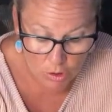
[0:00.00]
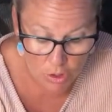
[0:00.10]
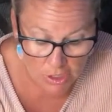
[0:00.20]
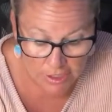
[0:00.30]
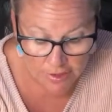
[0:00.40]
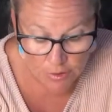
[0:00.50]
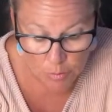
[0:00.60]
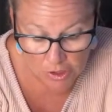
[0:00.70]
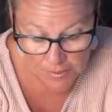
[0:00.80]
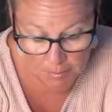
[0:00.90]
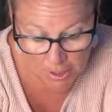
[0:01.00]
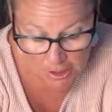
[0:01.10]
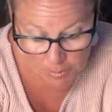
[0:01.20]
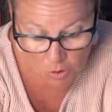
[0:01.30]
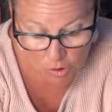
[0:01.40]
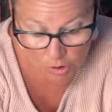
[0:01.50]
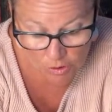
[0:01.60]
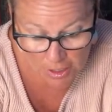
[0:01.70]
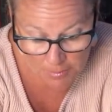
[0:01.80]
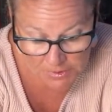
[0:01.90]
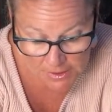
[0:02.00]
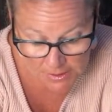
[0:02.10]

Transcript: You can either bring the bottom corner up to the